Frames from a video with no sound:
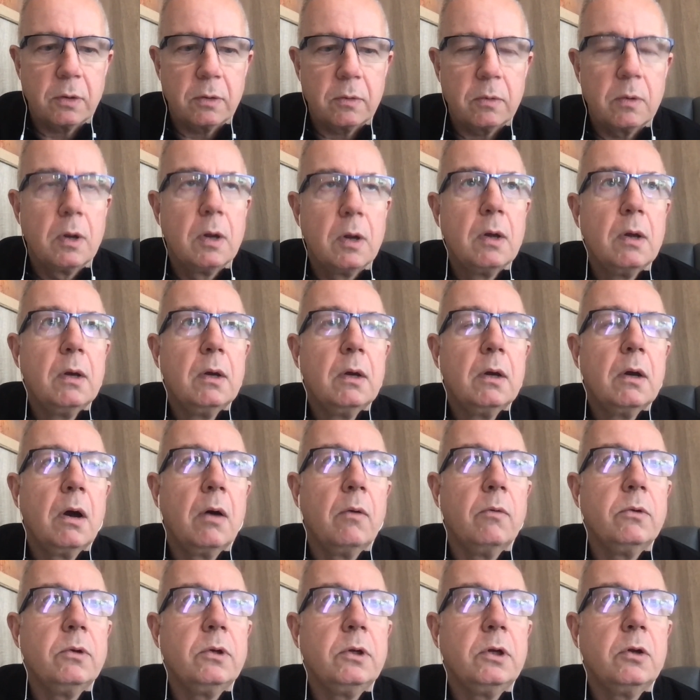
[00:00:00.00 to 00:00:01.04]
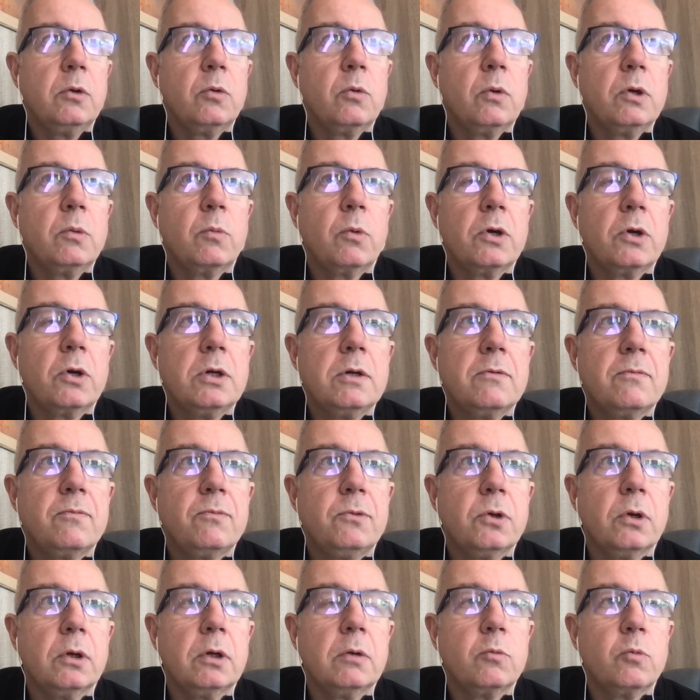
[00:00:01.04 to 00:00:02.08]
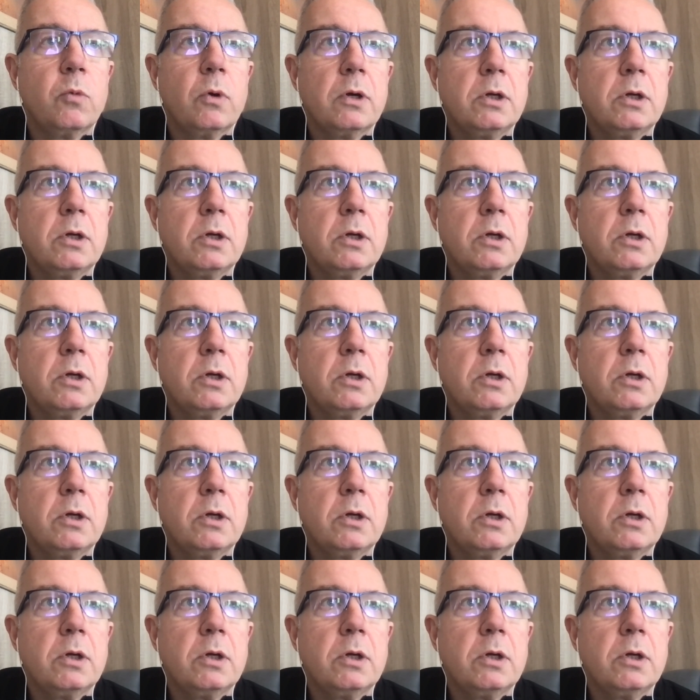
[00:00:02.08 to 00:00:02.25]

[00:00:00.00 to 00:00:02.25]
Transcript: on what you've done and